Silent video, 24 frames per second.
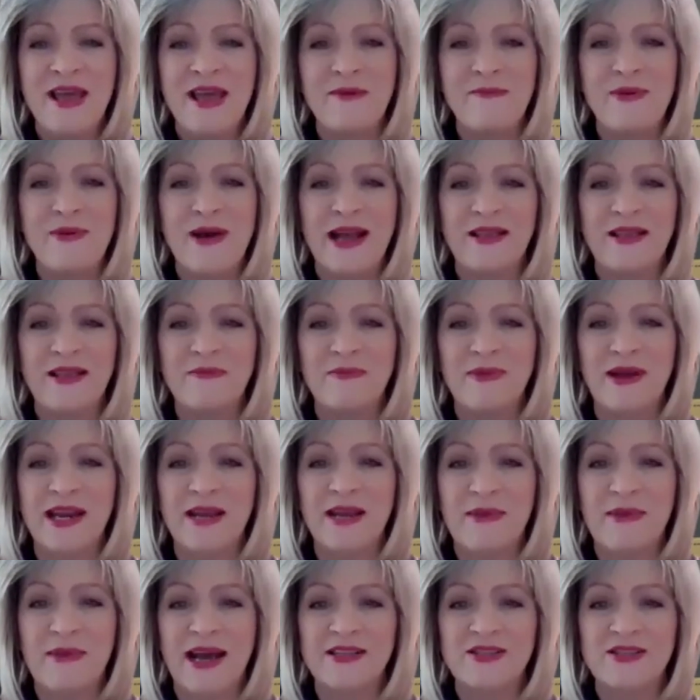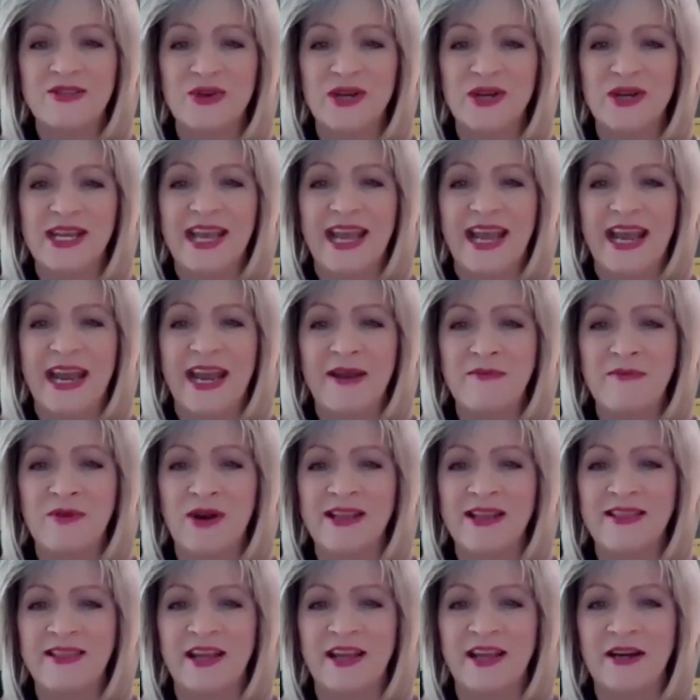Impact the Money Mastery game
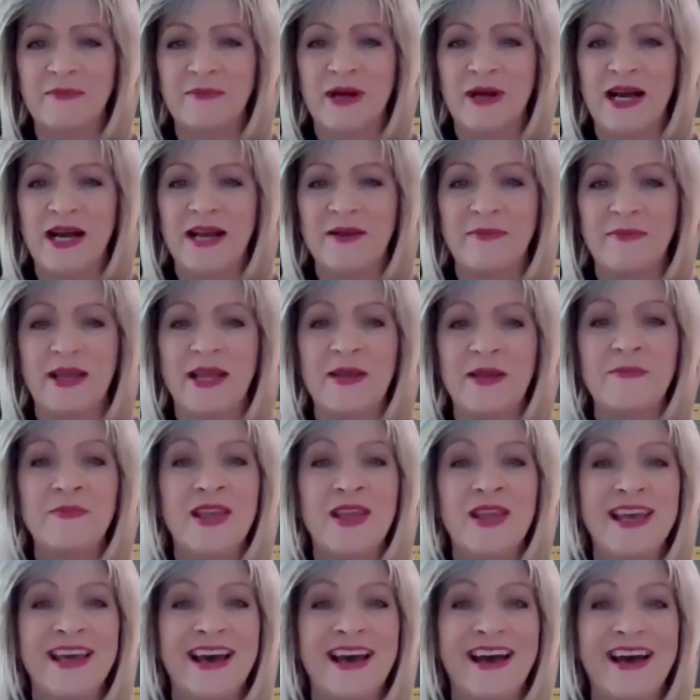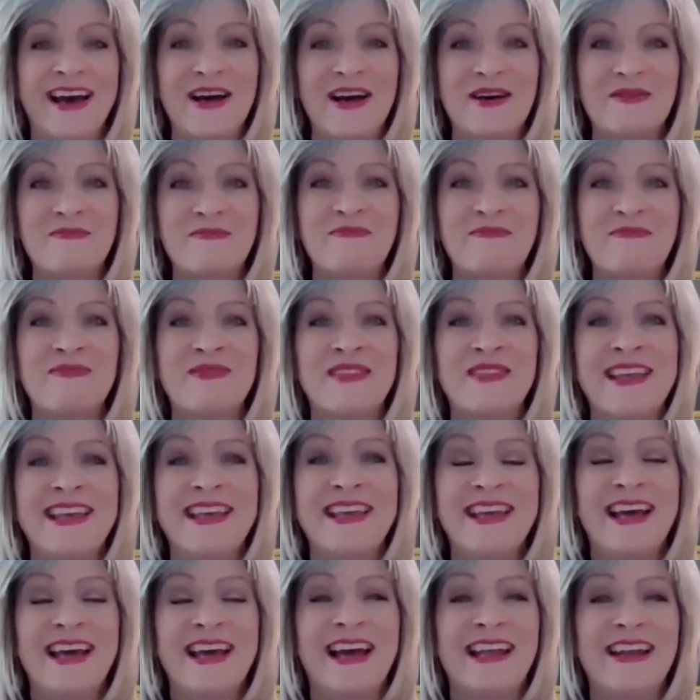right there behind me, on
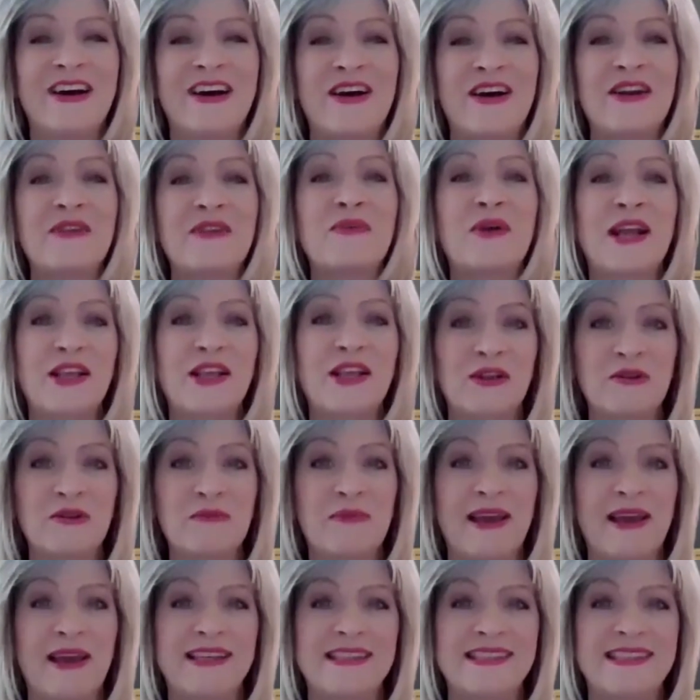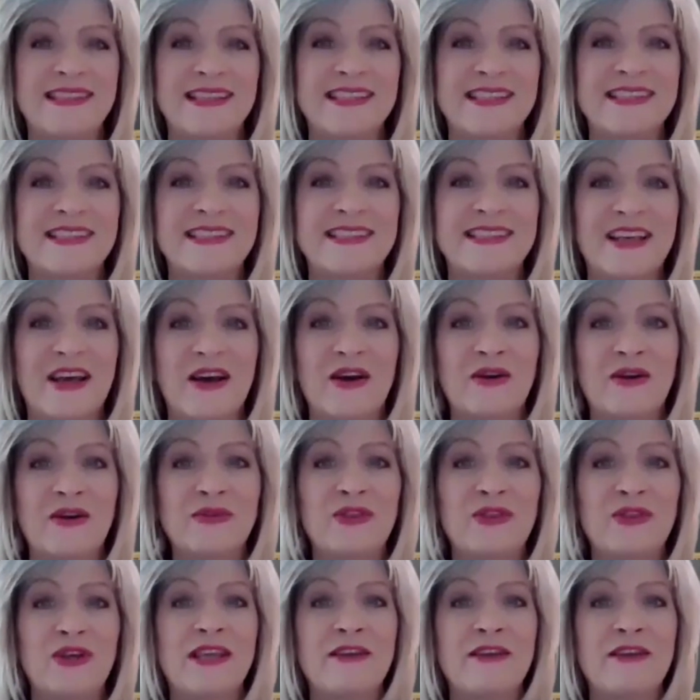a regular basis.
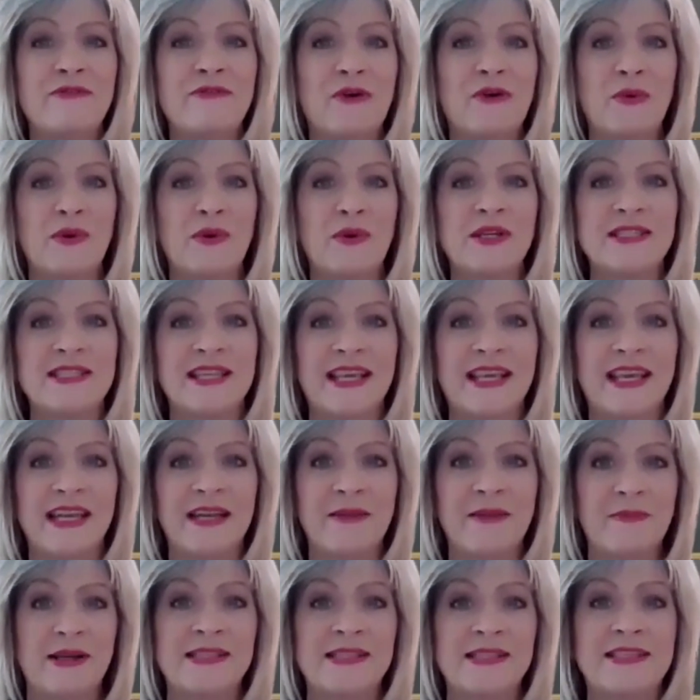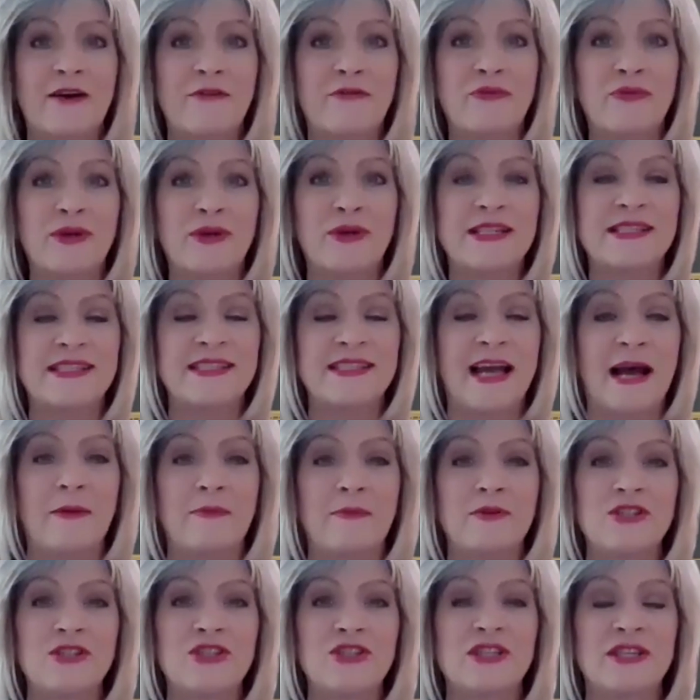So looking forward to getting myself
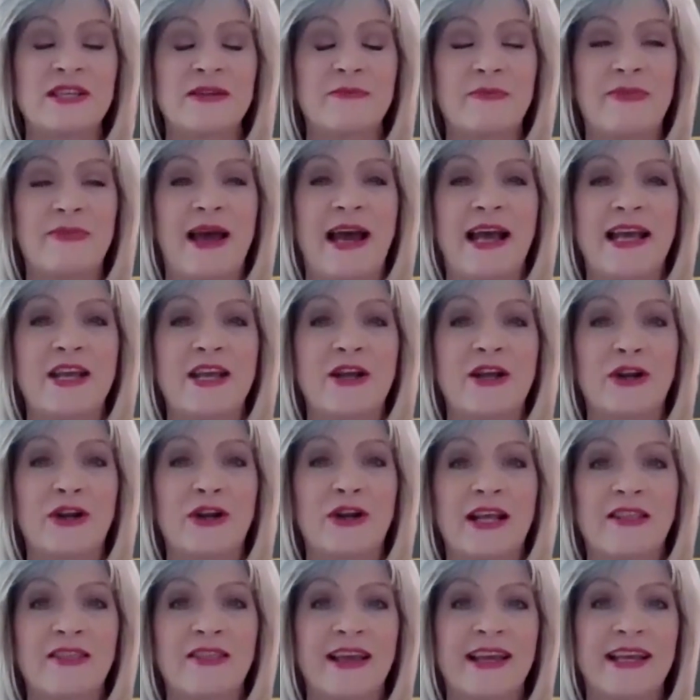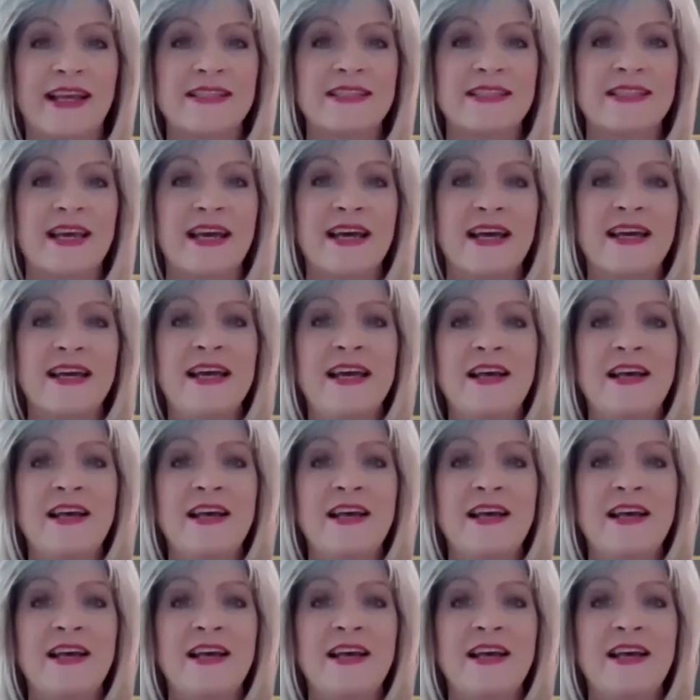reestablished back here in Atlanta.